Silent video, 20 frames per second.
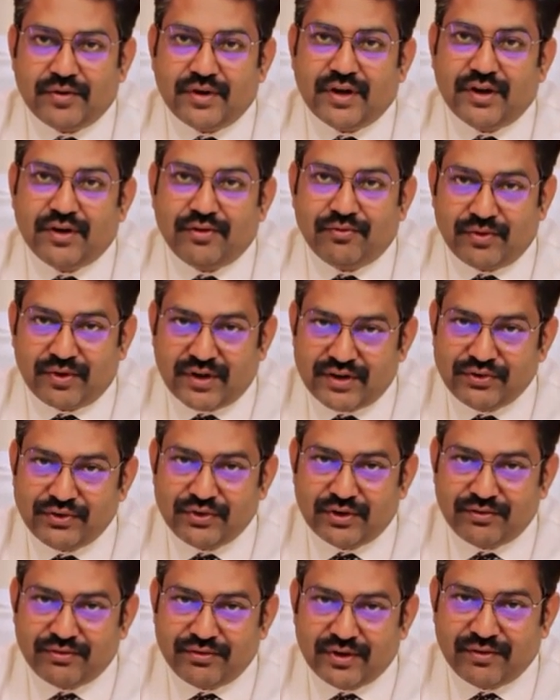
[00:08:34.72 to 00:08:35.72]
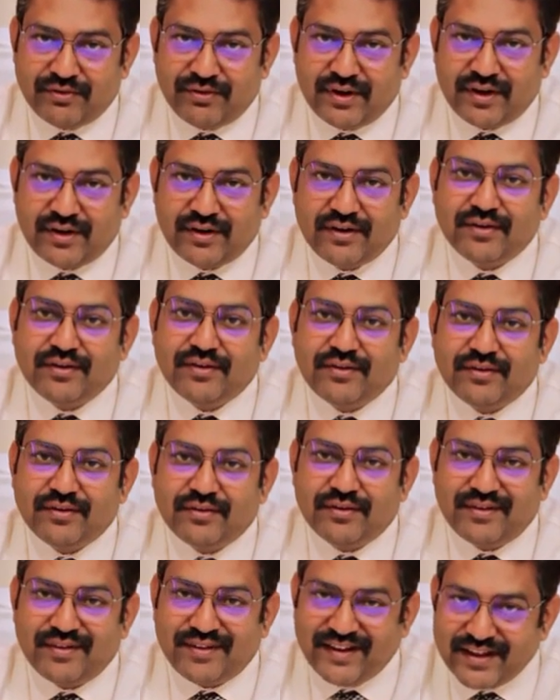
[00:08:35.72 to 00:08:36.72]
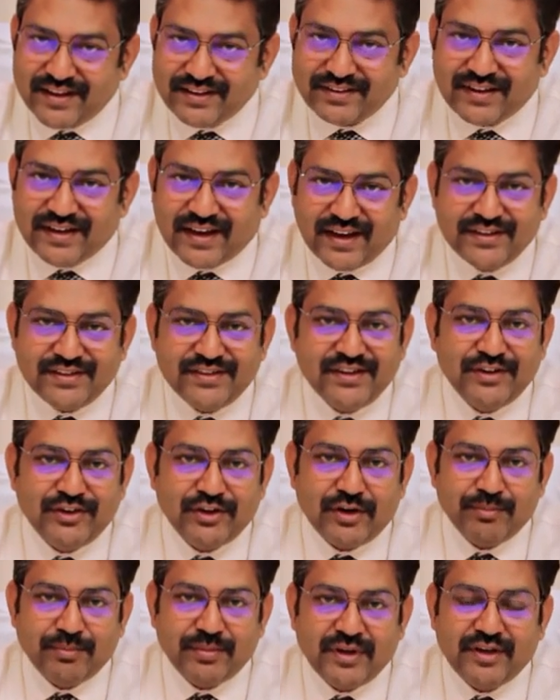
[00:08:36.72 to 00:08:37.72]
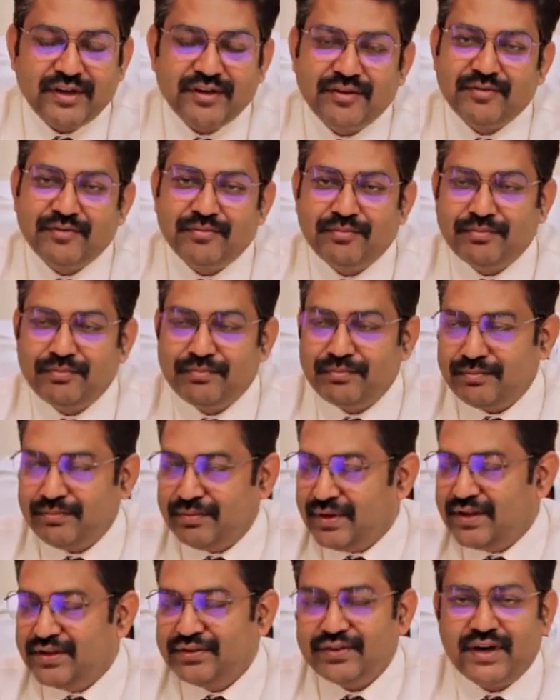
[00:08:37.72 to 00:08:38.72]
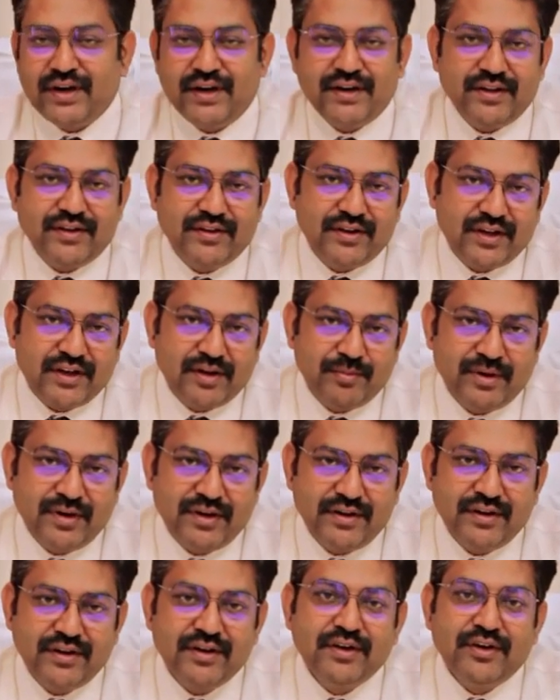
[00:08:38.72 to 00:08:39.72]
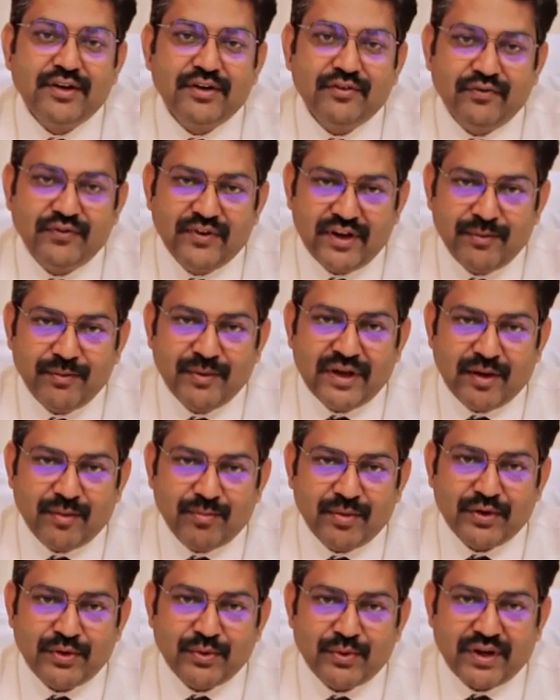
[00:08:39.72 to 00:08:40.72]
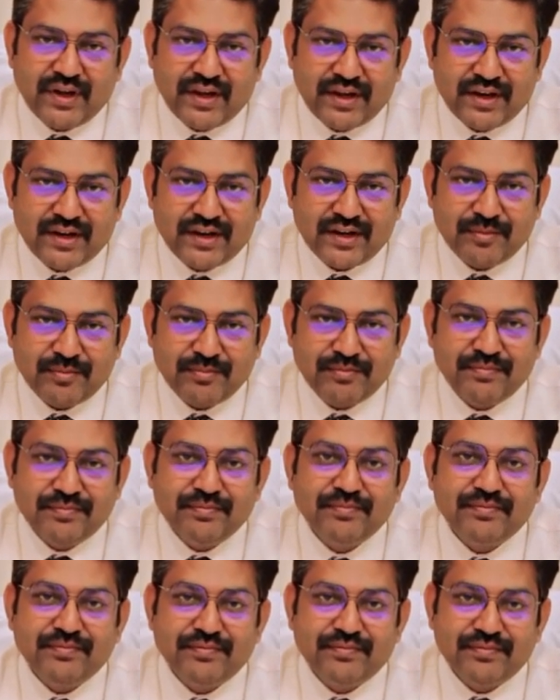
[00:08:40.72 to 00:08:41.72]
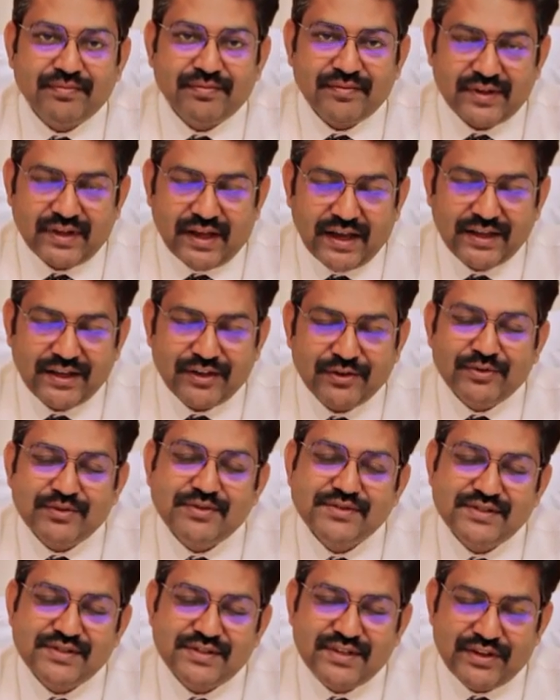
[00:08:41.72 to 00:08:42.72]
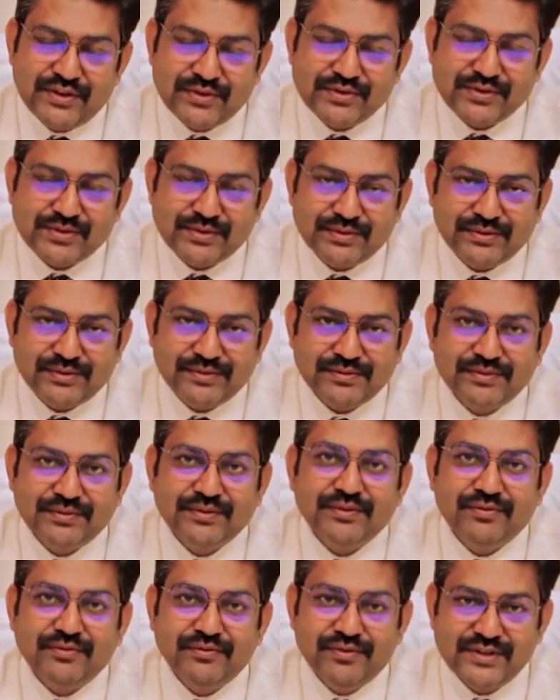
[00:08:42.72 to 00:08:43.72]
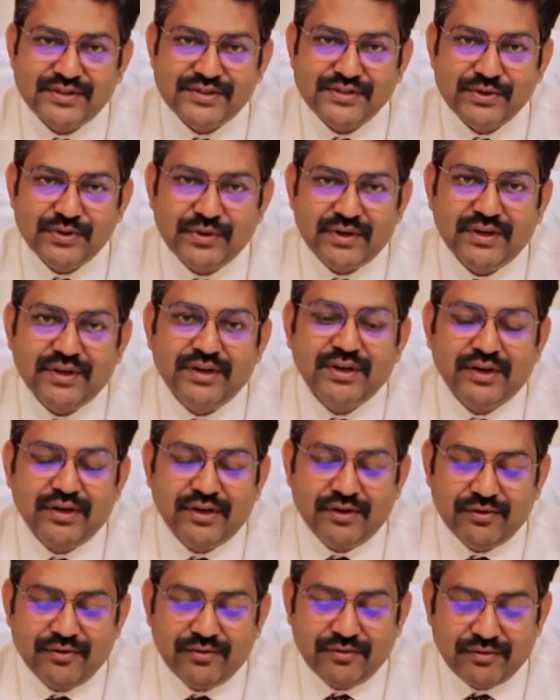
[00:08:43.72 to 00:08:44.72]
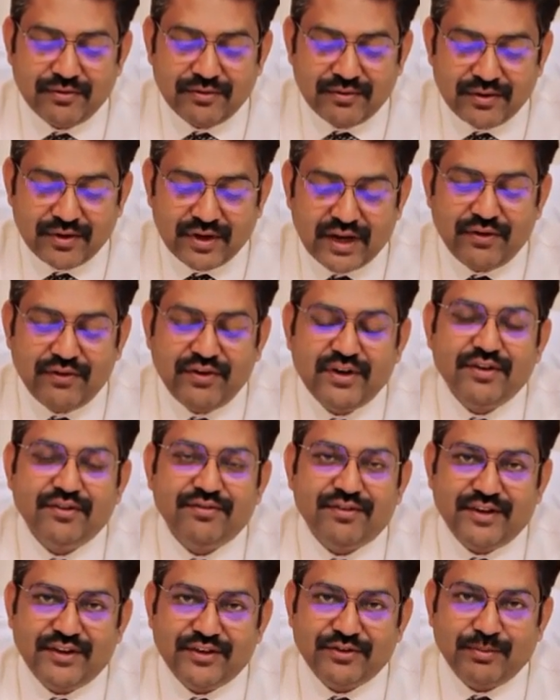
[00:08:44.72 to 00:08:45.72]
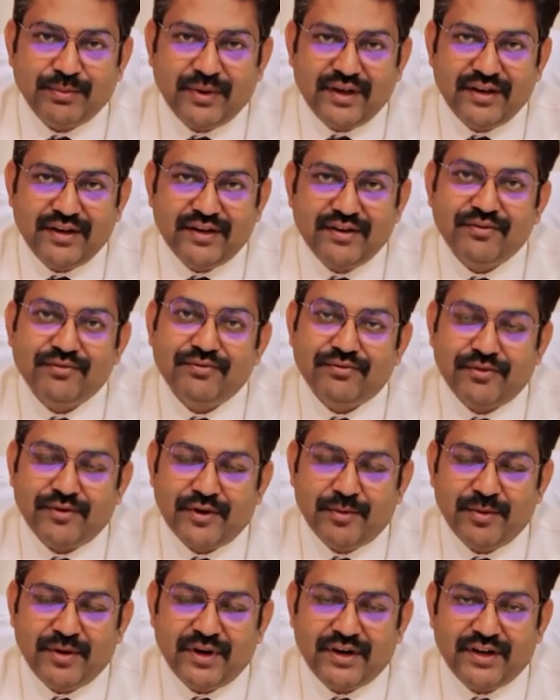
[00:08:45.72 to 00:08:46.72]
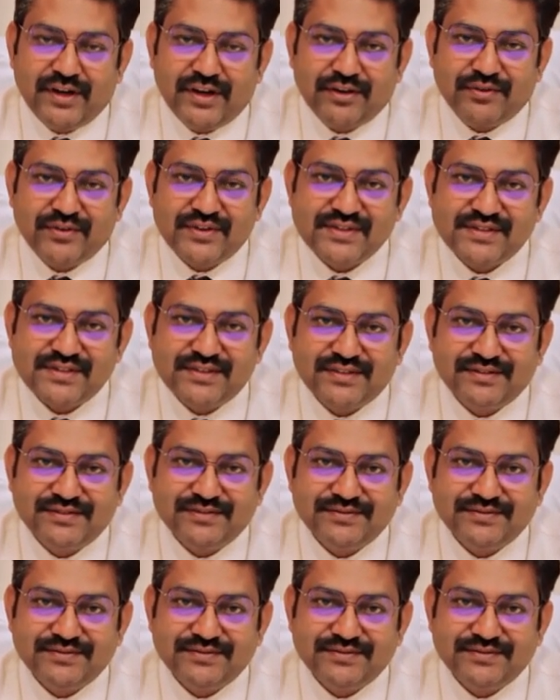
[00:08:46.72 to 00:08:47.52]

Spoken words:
And what's your favorite next hygiene topic? Please write in the comment. We'll be happy to take it up. Thank you. See you soon. Wish you a cavity-free smile from Dentalquest.